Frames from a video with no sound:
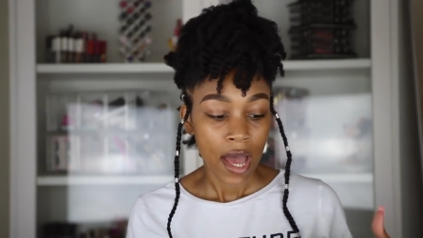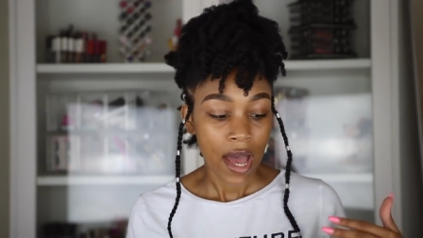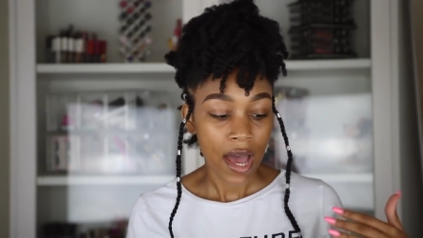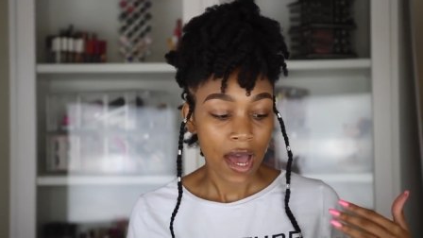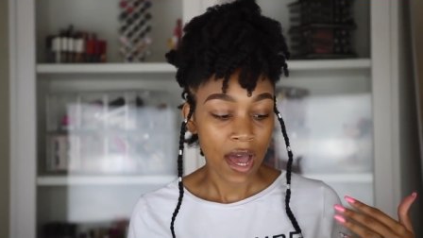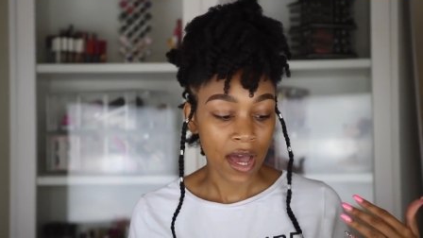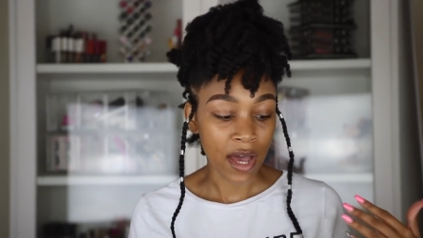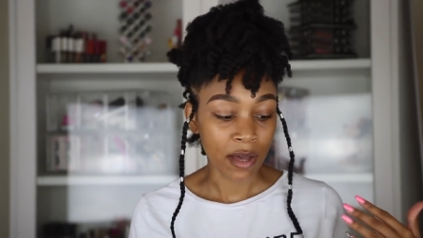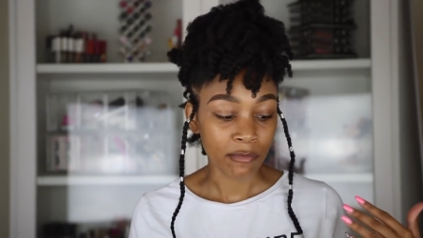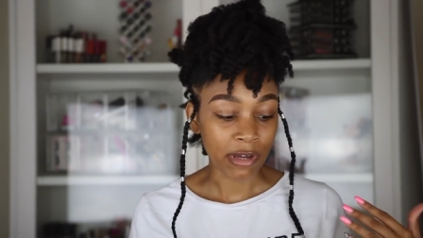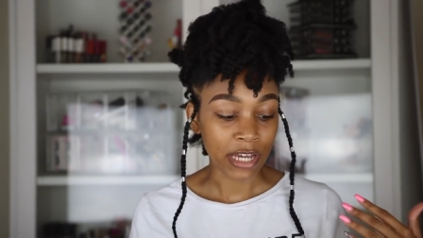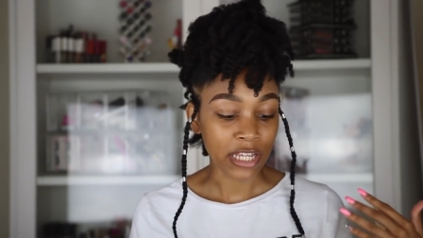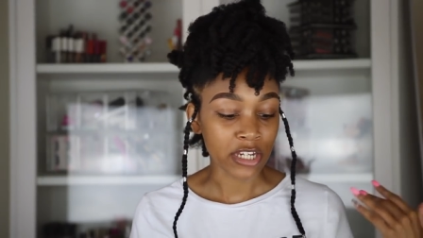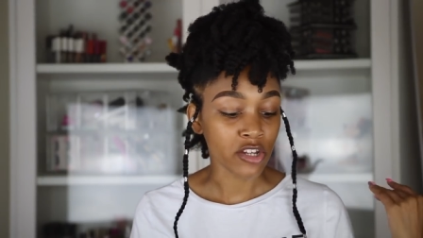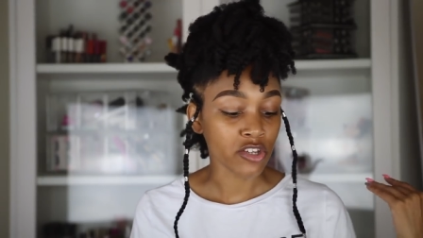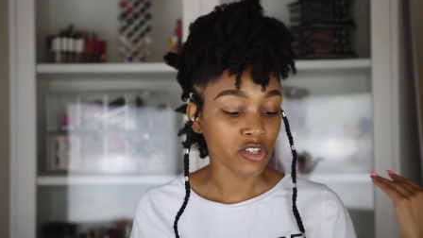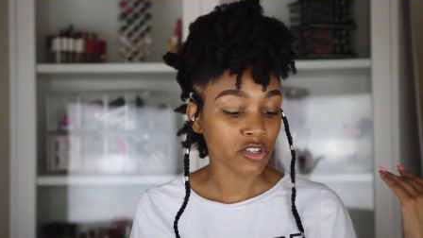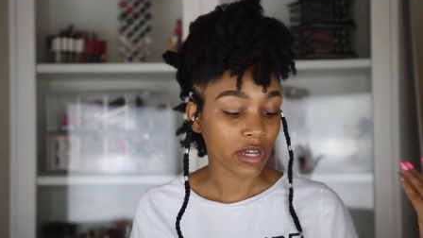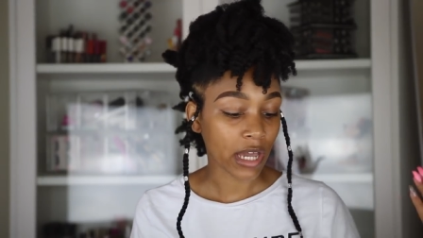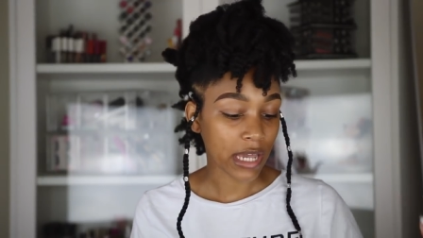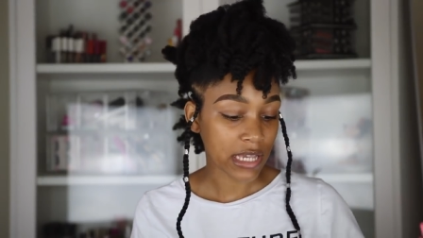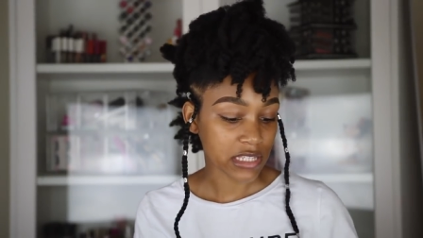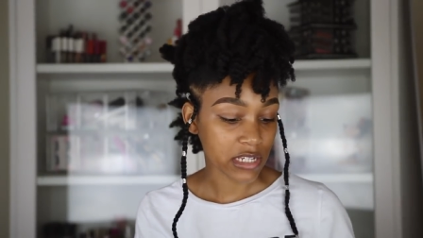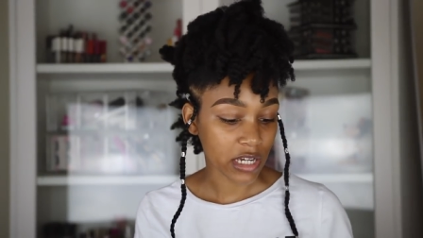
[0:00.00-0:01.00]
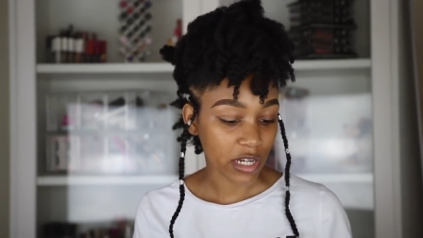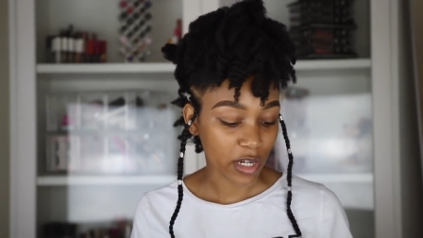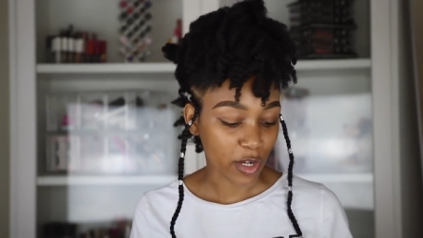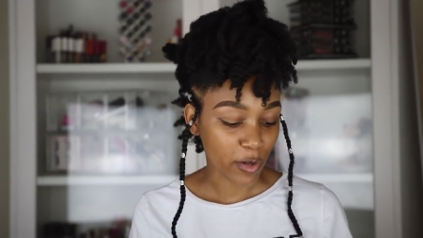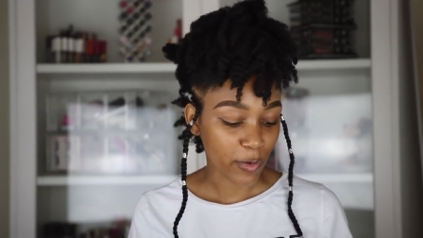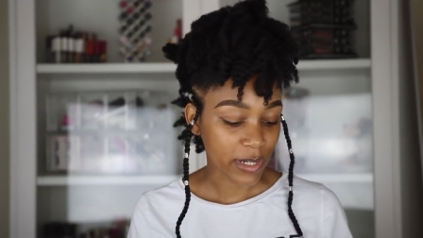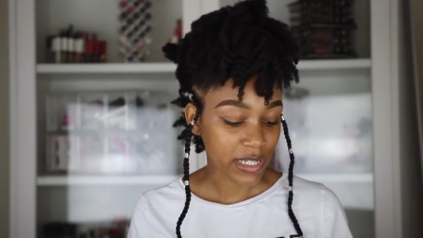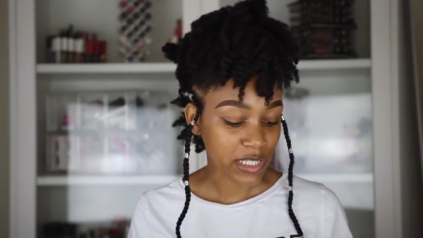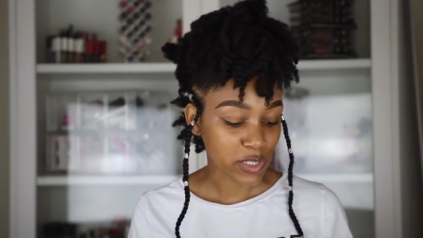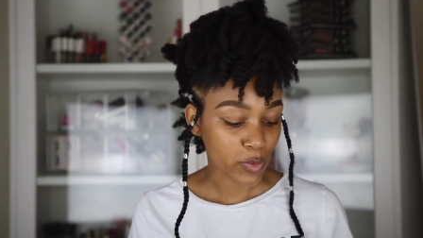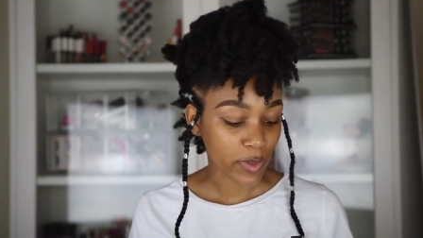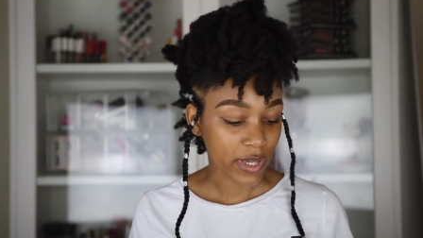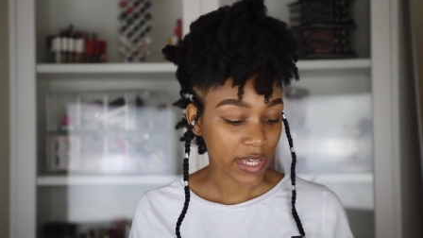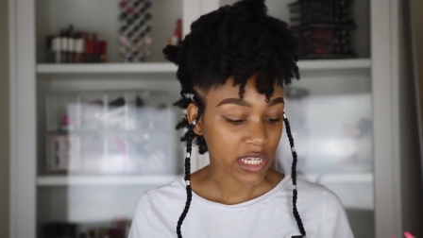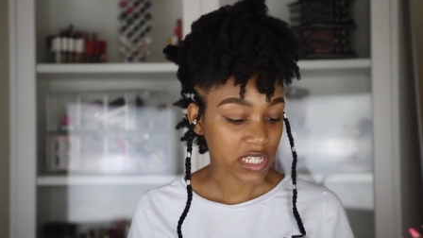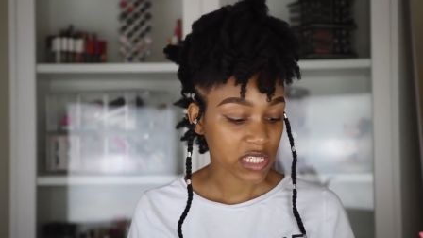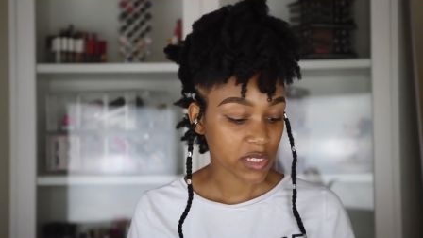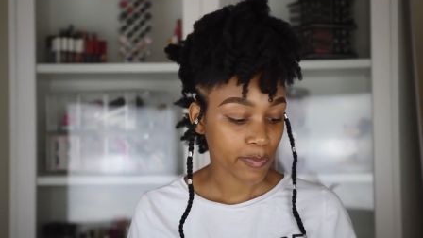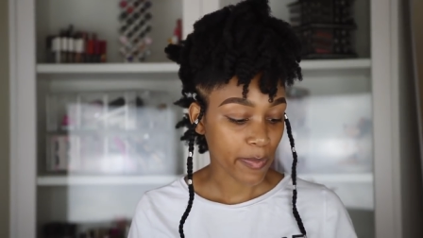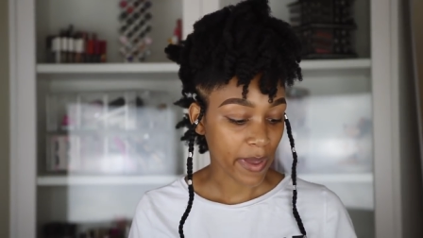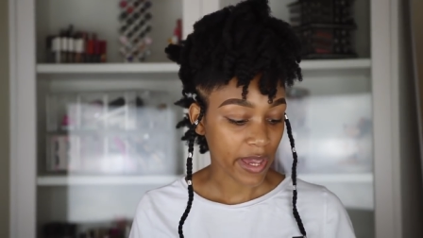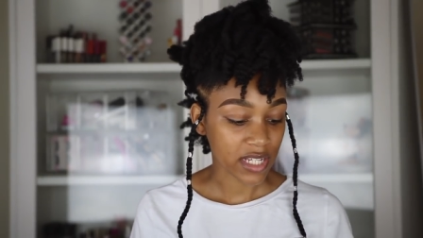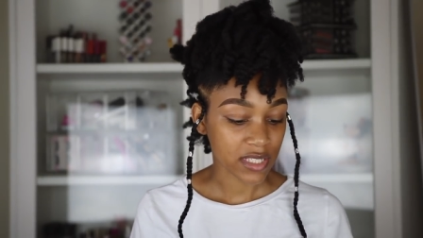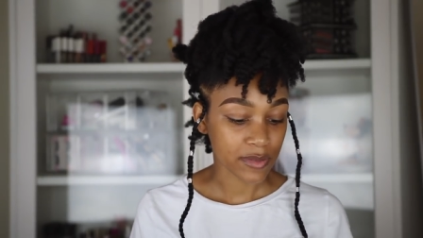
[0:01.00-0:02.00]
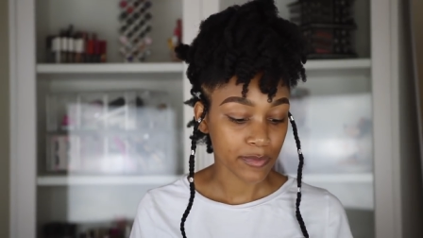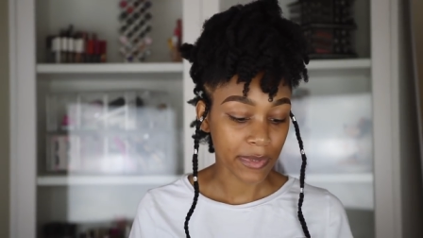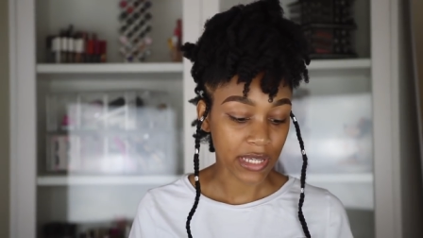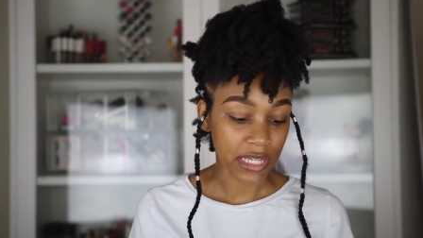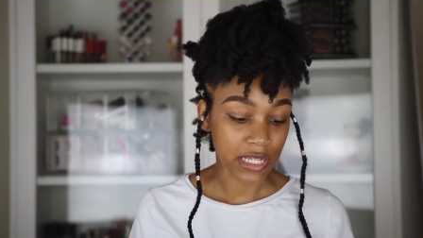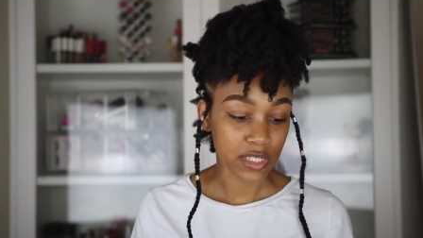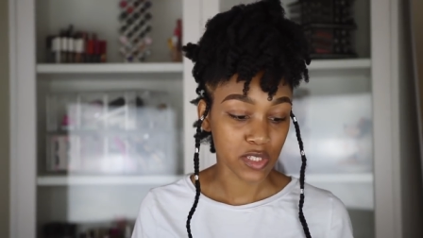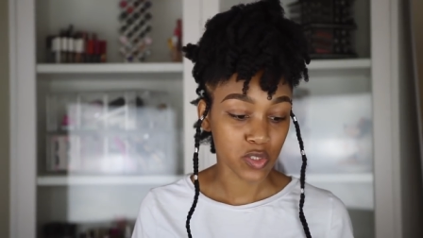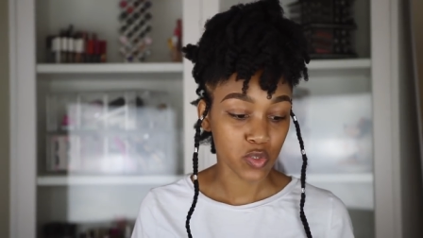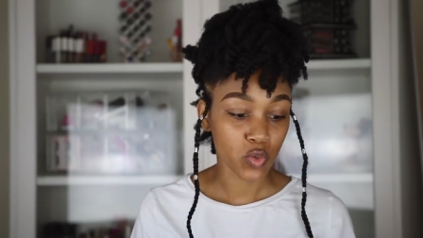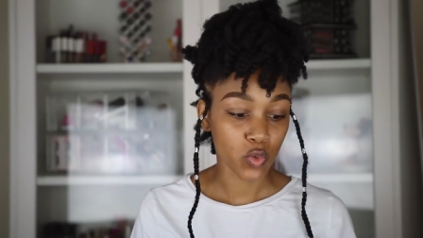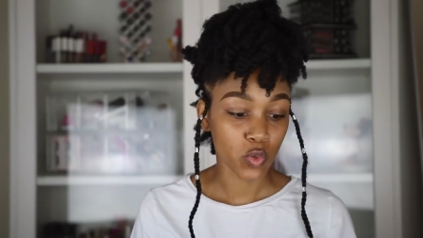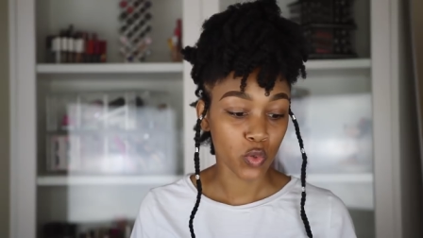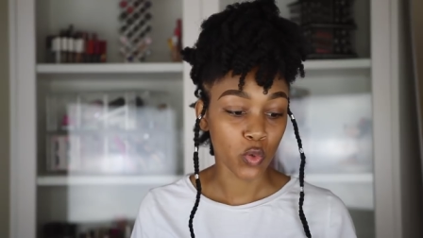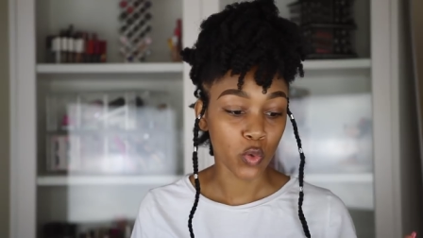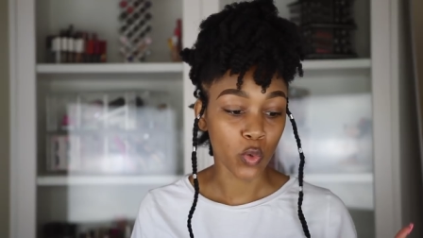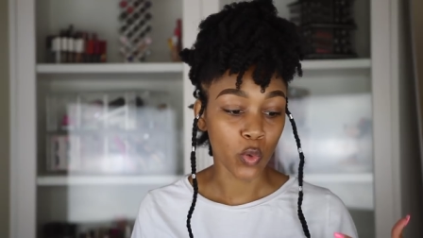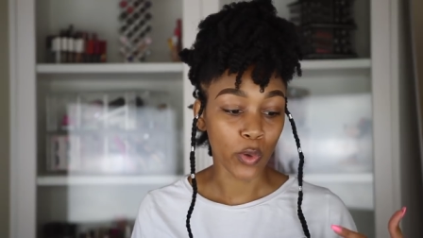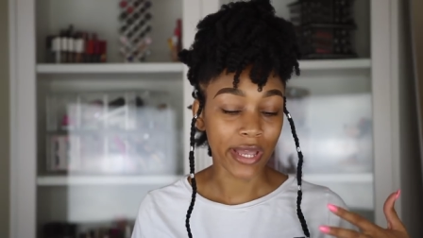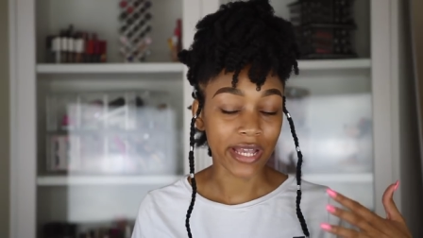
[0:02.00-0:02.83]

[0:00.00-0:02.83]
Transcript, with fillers: um, I know you guys are going to expect me to